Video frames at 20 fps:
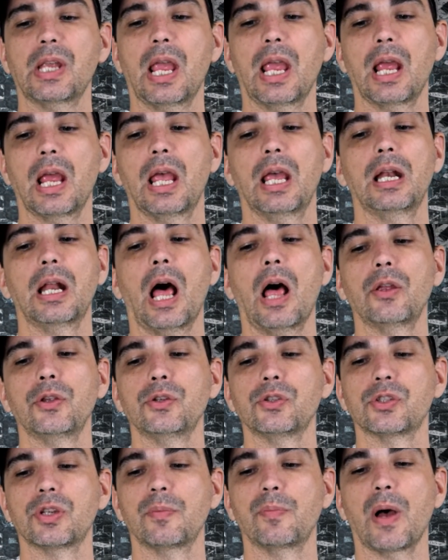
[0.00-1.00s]
and I'll
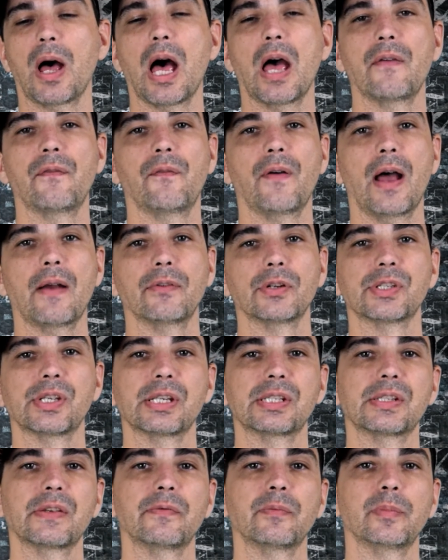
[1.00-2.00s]
usually buy 5 or
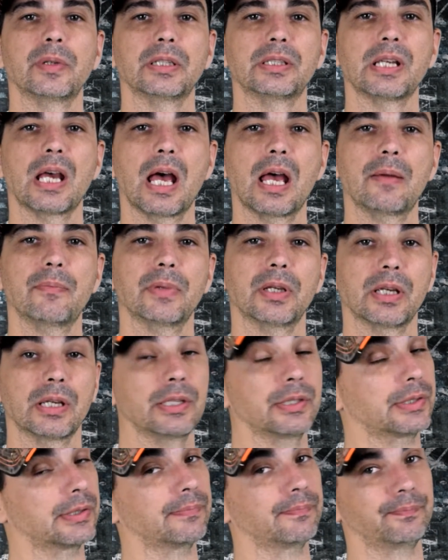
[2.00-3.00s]
6 of them at a time,
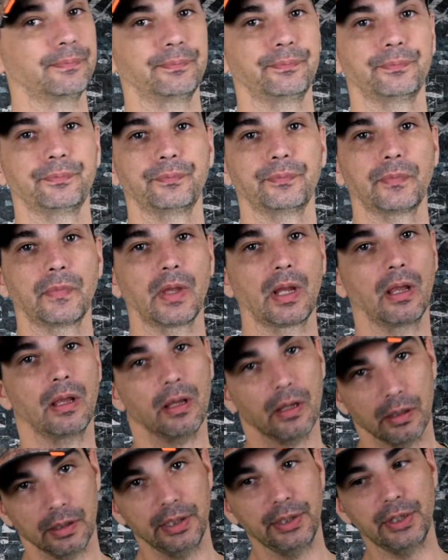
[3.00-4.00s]
because
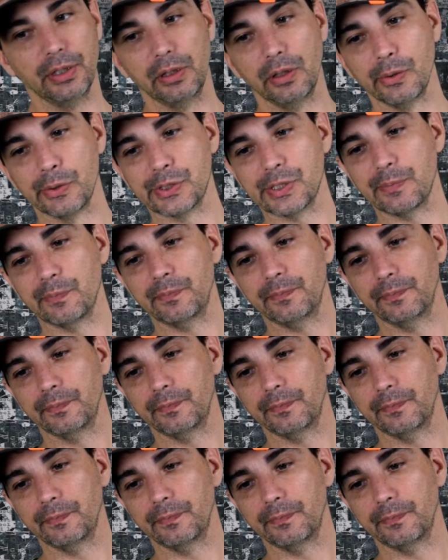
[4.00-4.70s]
you do lose them.